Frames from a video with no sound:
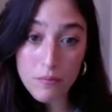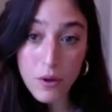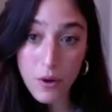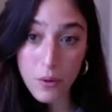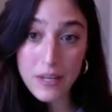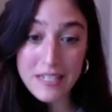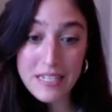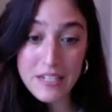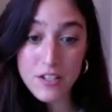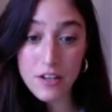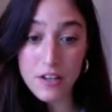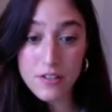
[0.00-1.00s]
you know, indeed
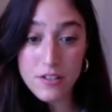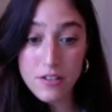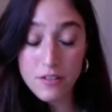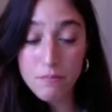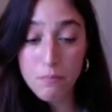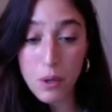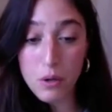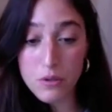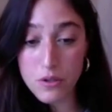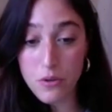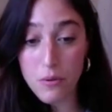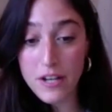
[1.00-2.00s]
does pose
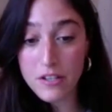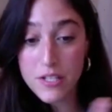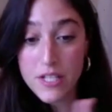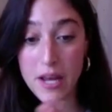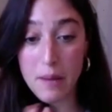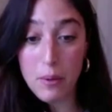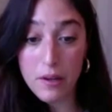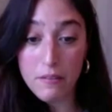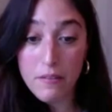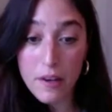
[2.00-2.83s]
a threat to stable and